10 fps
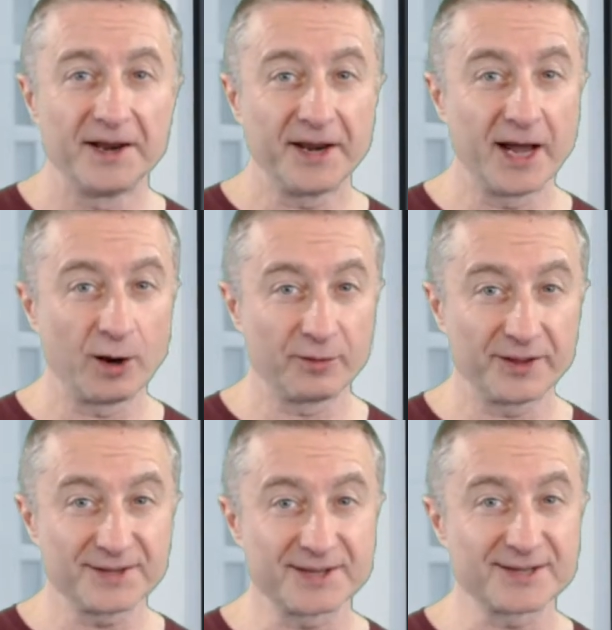Now,
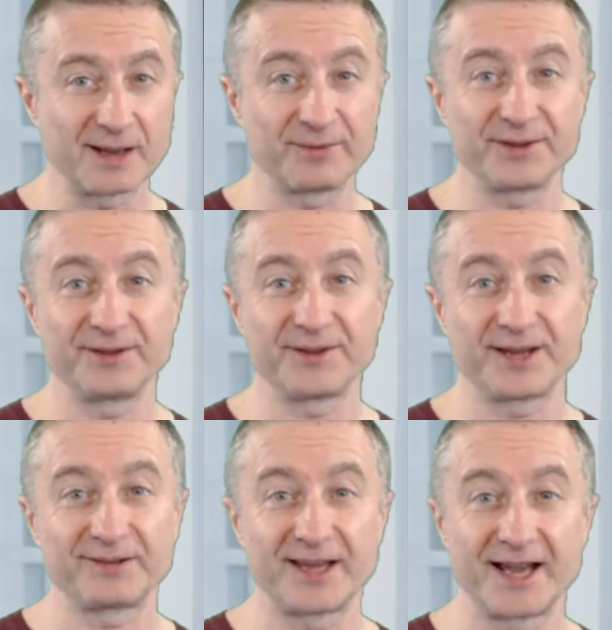this is something
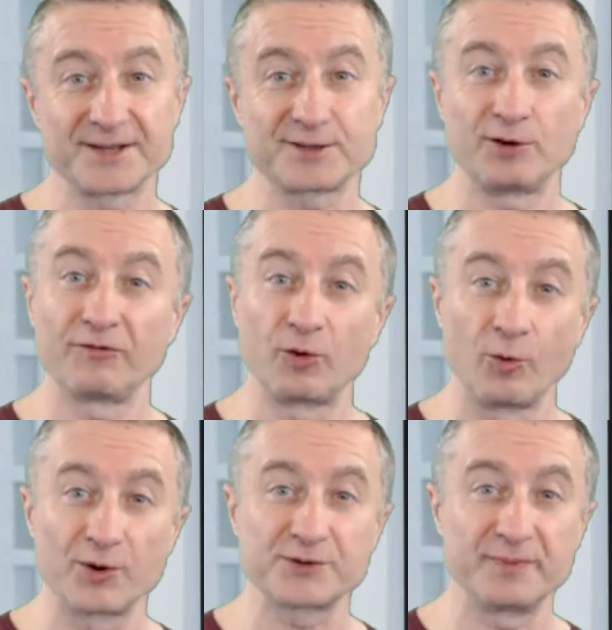that has of
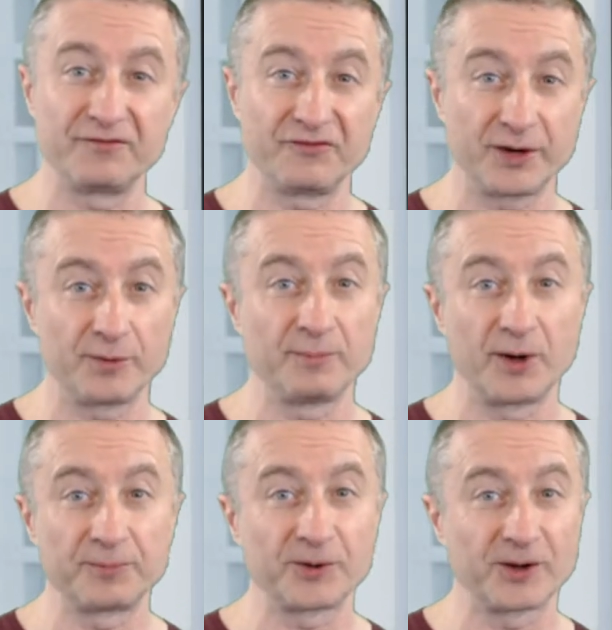course been very
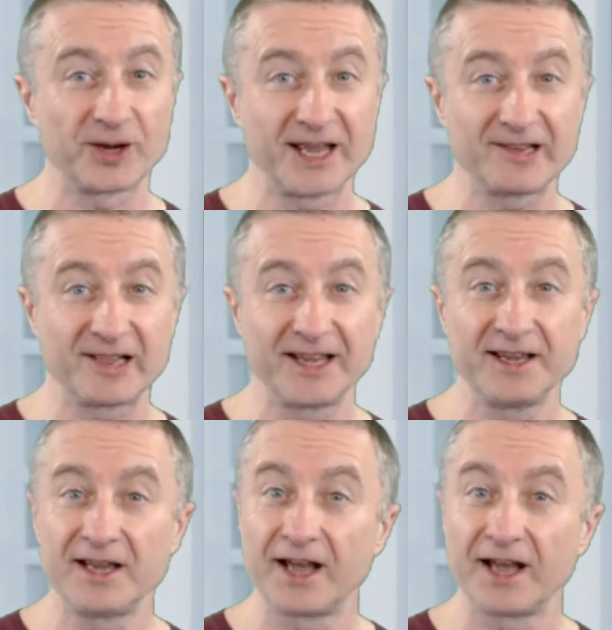popular lately.